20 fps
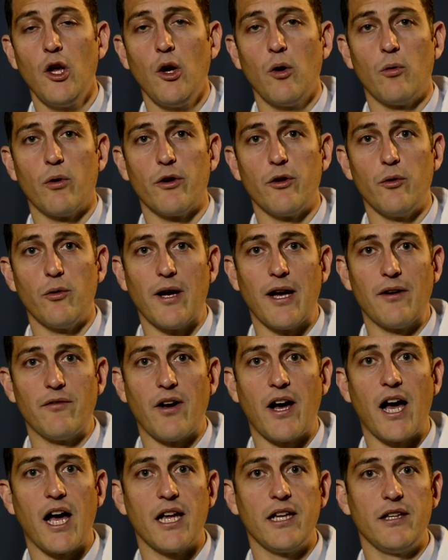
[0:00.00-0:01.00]
where you have
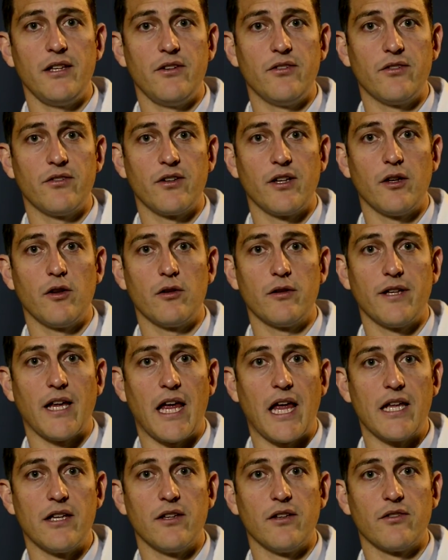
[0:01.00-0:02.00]
highly skilled
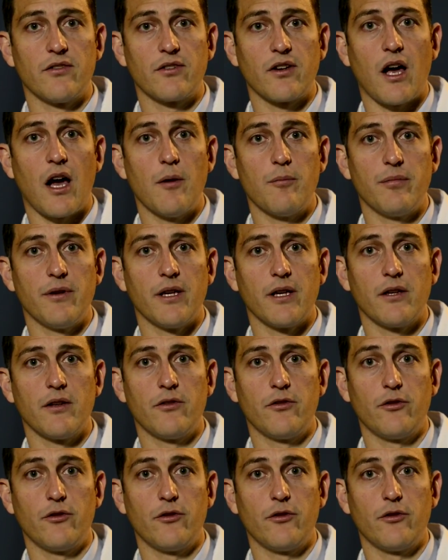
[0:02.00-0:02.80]
endoscopic